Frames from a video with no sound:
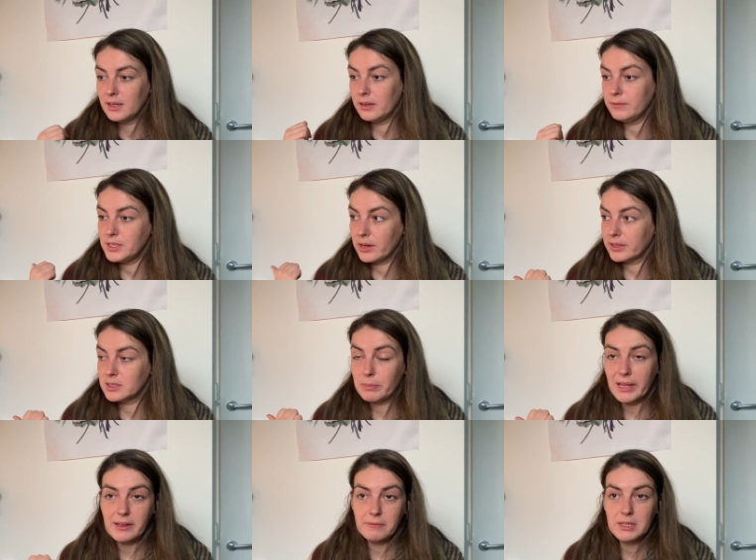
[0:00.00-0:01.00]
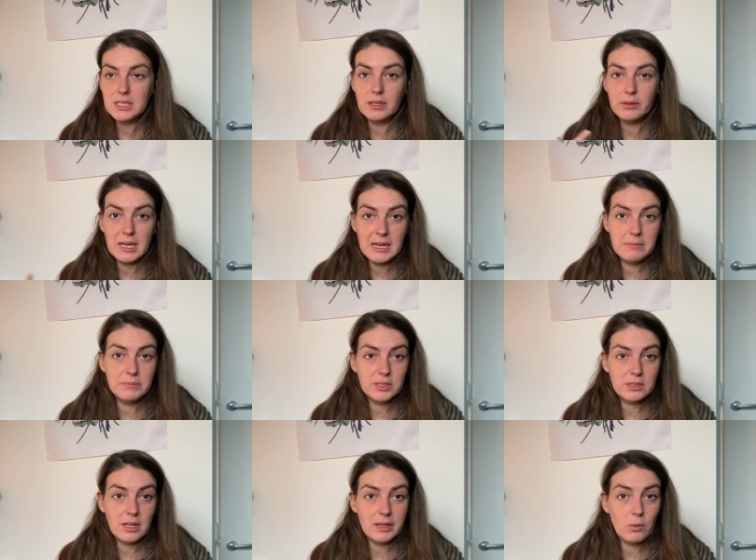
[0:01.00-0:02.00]
if Derek's playing a video game,
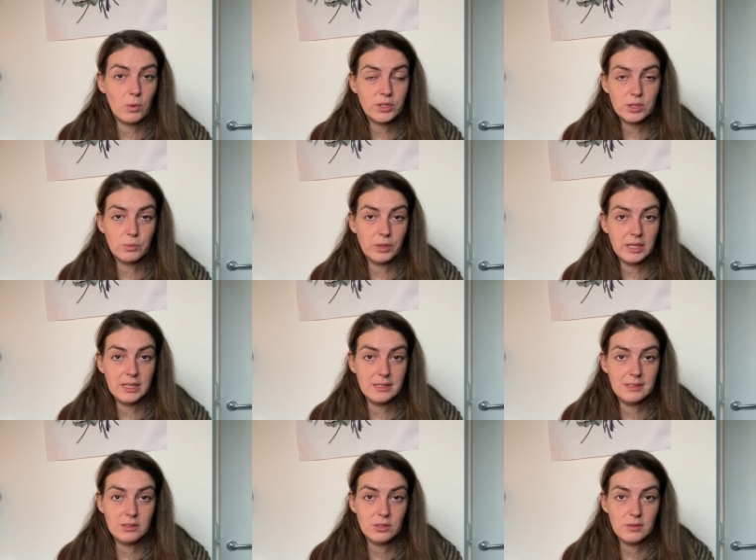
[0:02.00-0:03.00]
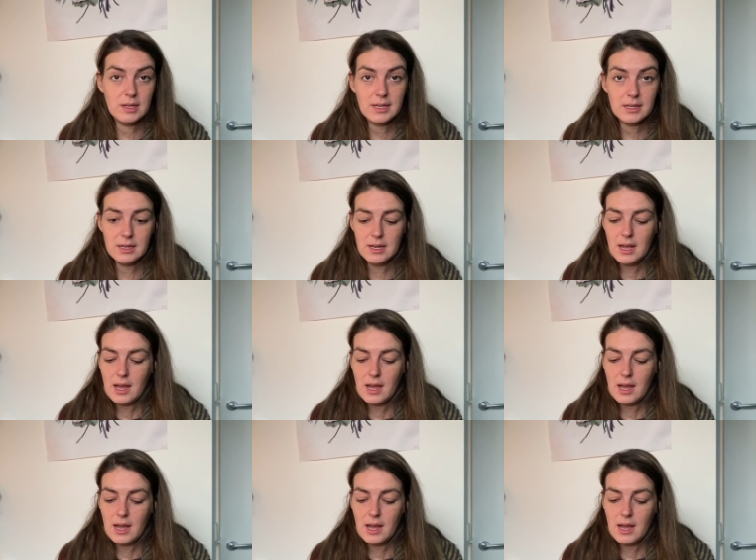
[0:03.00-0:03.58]
just like watch what he is doing.